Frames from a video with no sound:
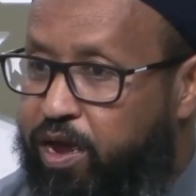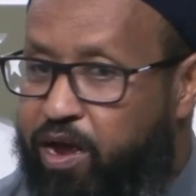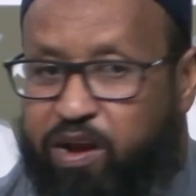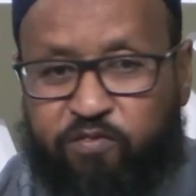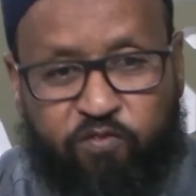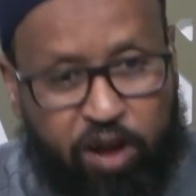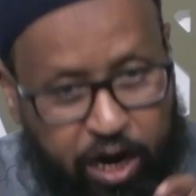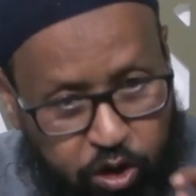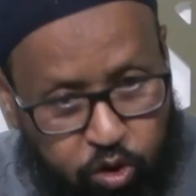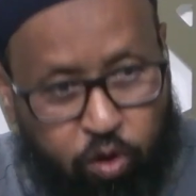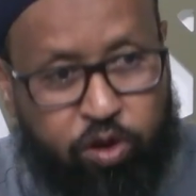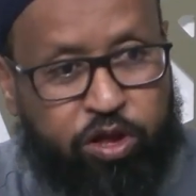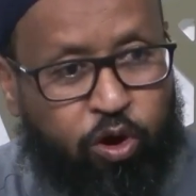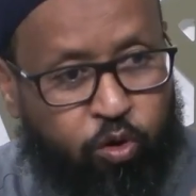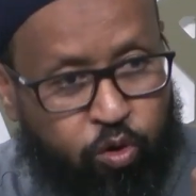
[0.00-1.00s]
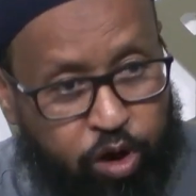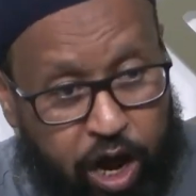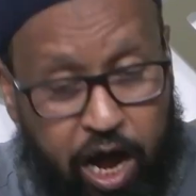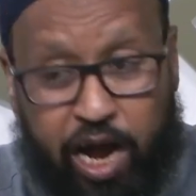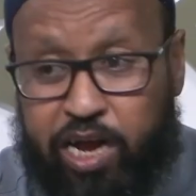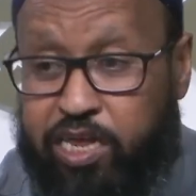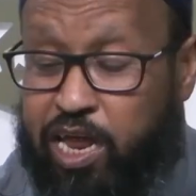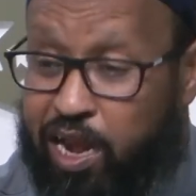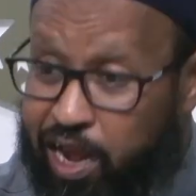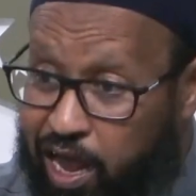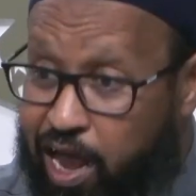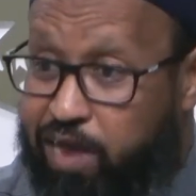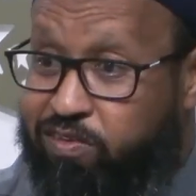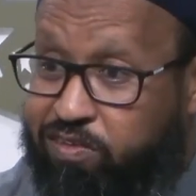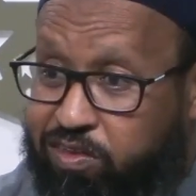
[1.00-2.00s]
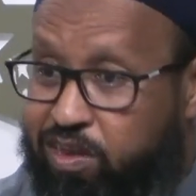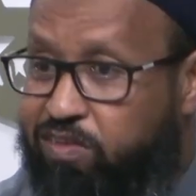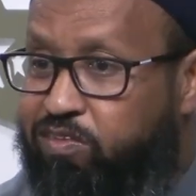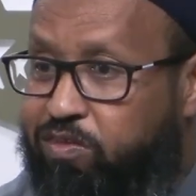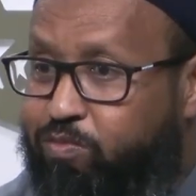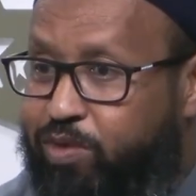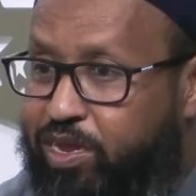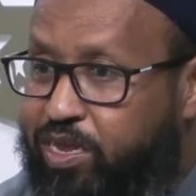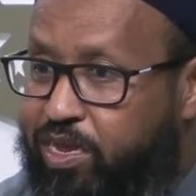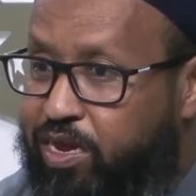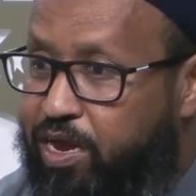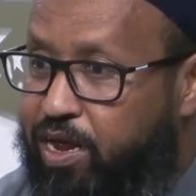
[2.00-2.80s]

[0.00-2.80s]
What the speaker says: Reflect on the Quran, the last testament.